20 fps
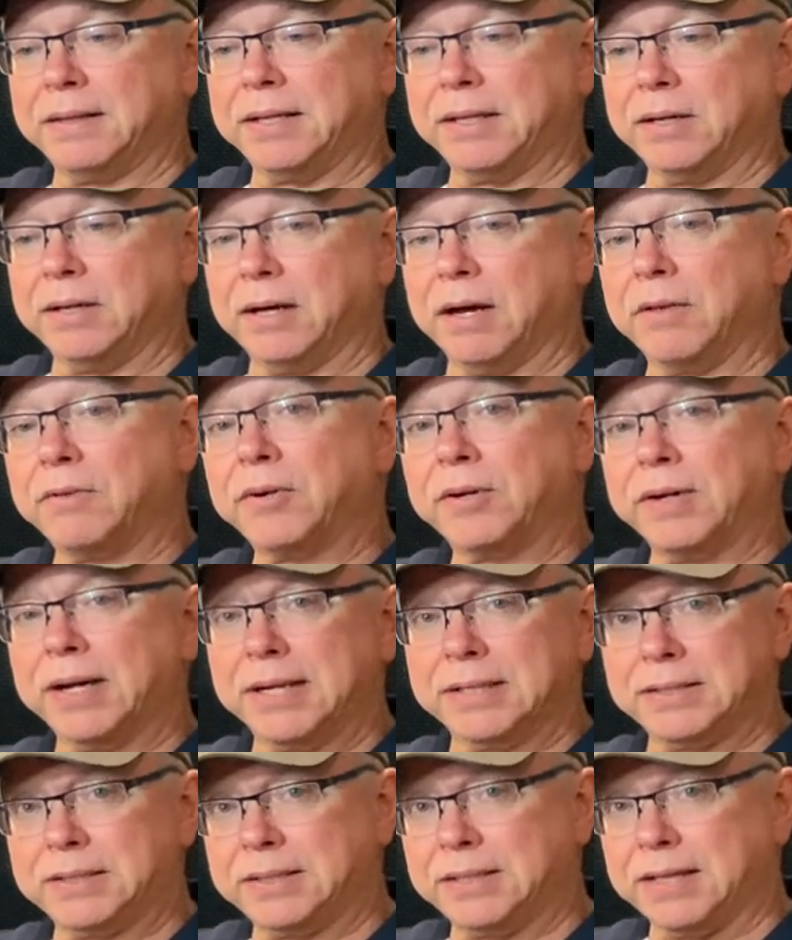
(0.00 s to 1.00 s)
the other
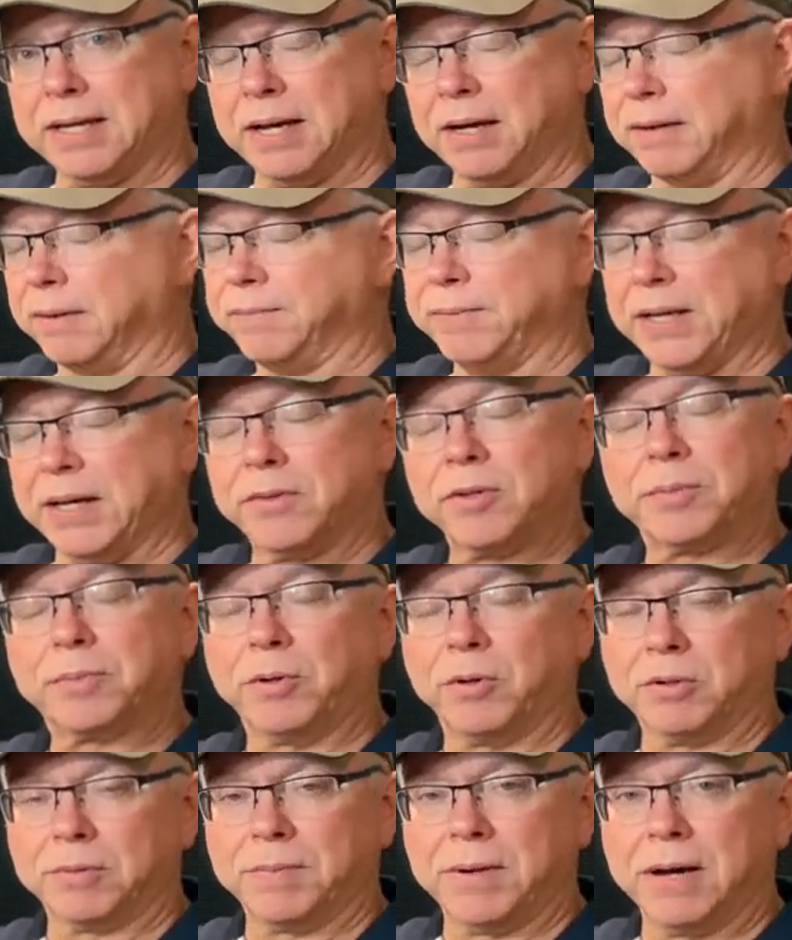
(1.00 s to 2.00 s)
SD, uh, the other
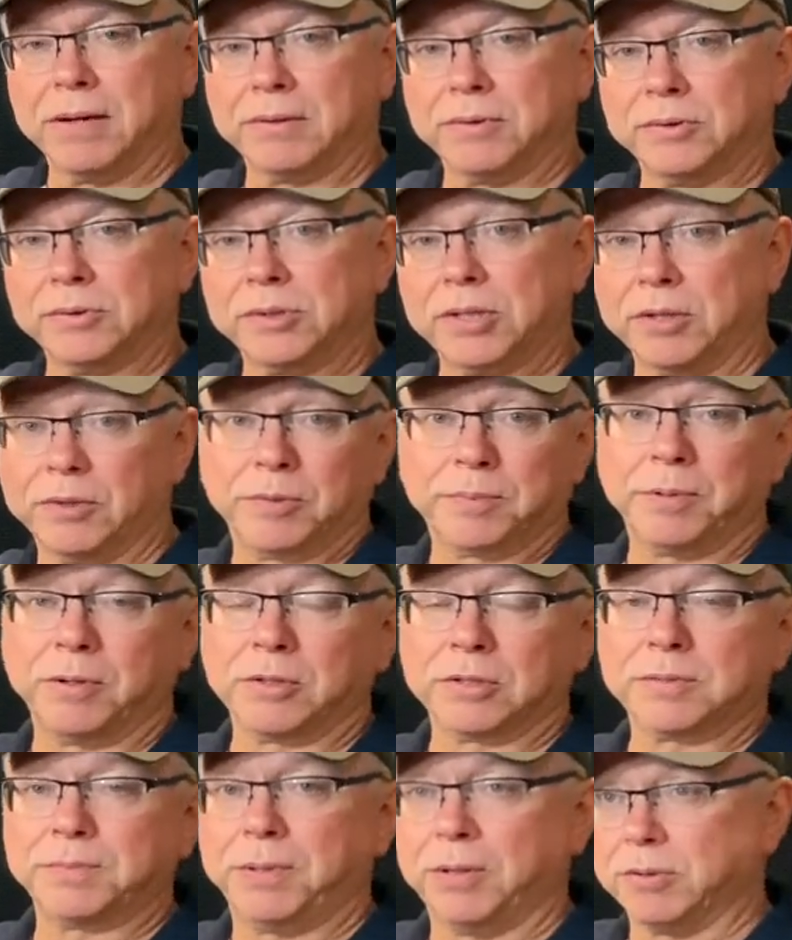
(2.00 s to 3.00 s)
Polk models, other
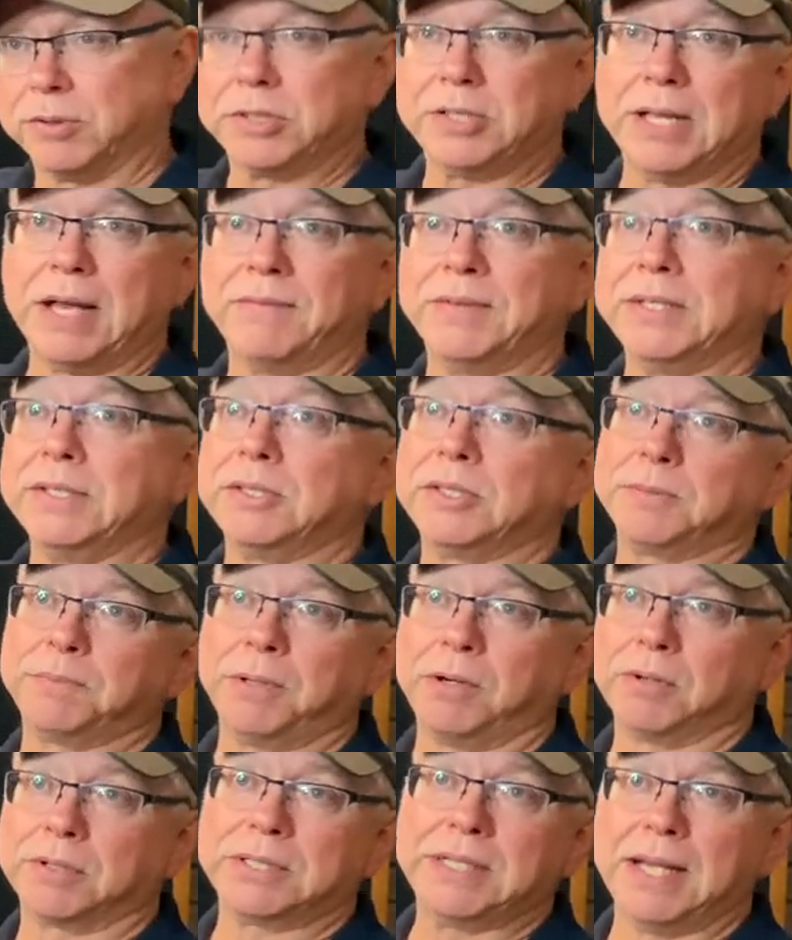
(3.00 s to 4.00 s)
Polks, Polk 7s,
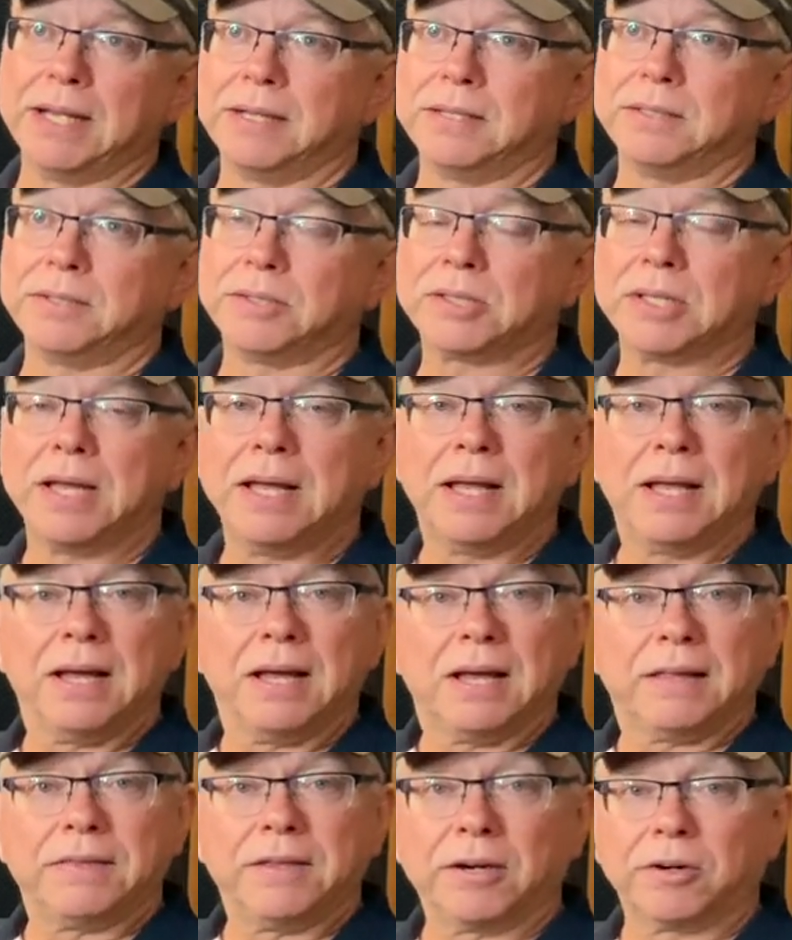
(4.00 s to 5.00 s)
Polk 10s,
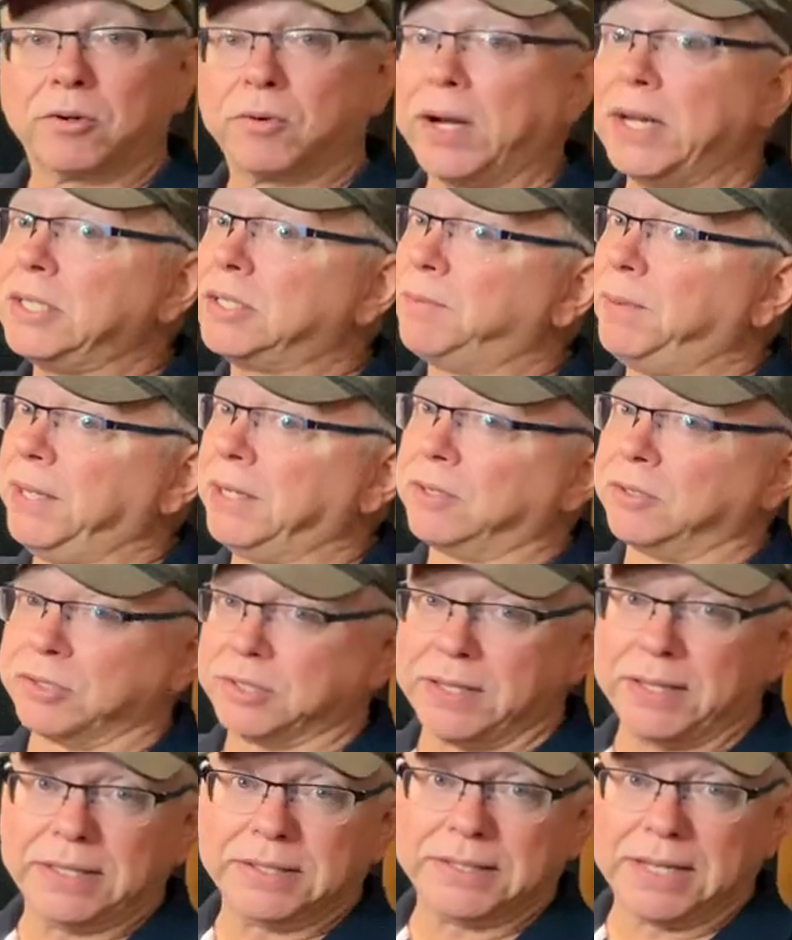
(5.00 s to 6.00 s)
they're great speakers
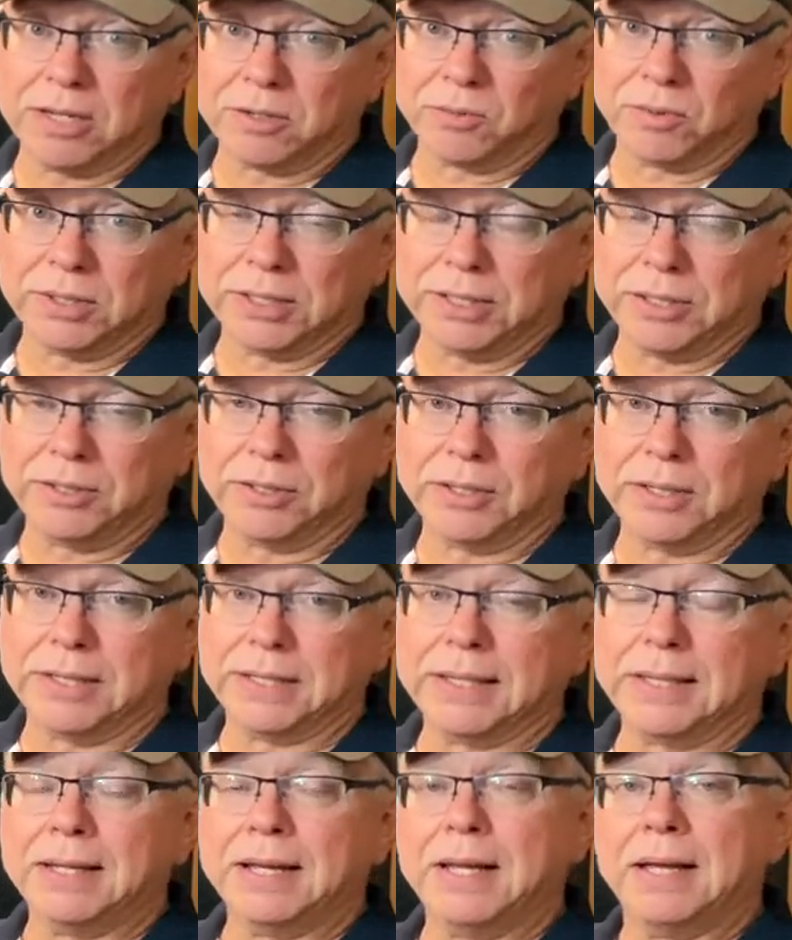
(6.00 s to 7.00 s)
and they sound really
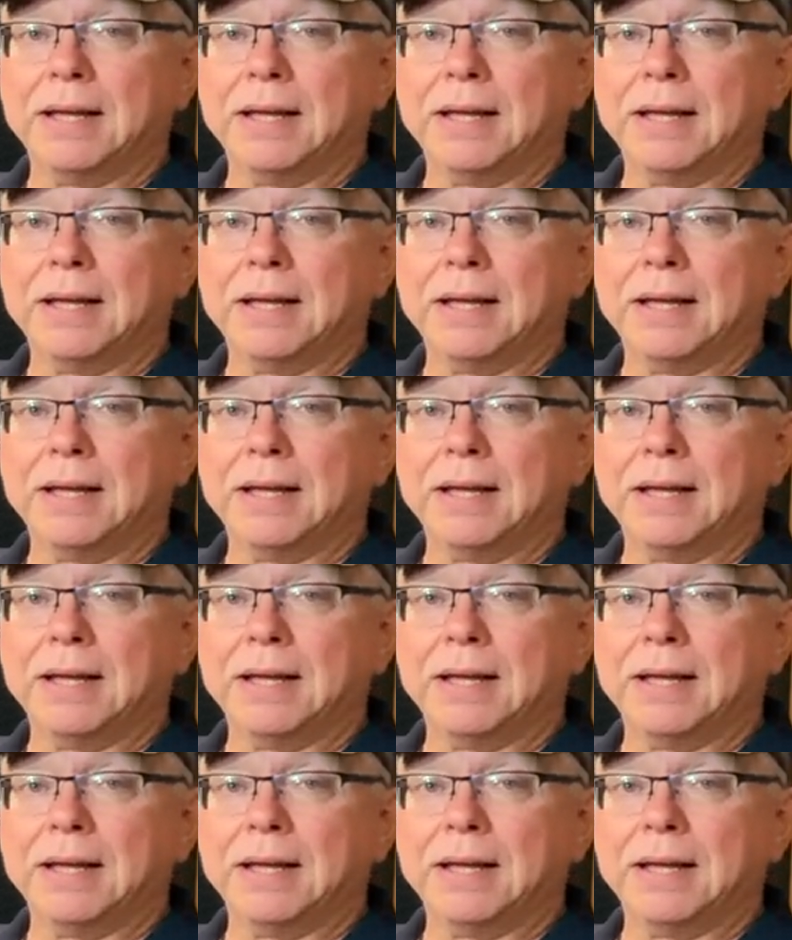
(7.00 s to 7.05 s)
good.